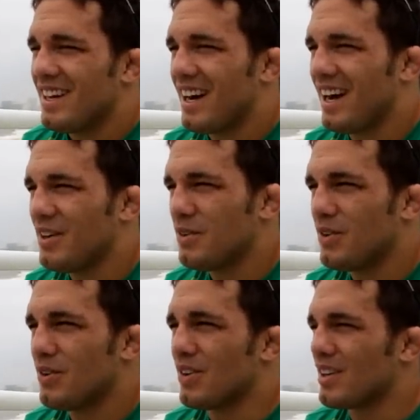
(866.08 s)
I don't
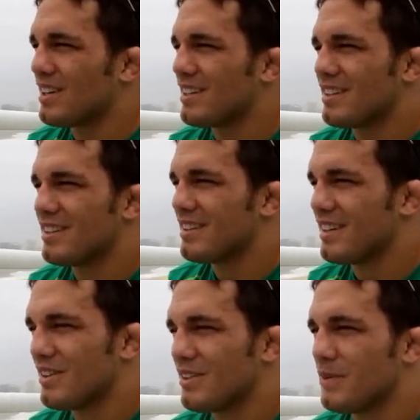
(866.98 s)
know,
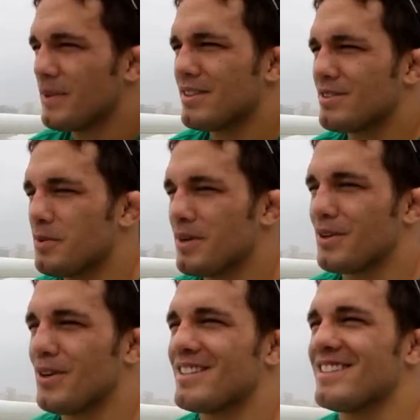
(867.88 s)
man. There's so many
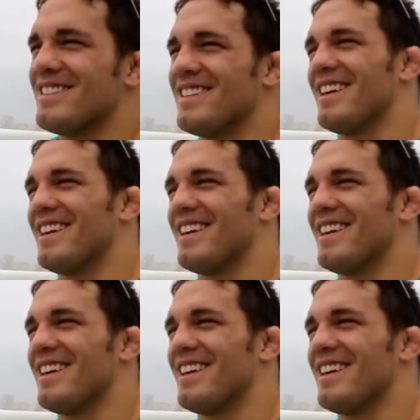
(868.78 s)
questions.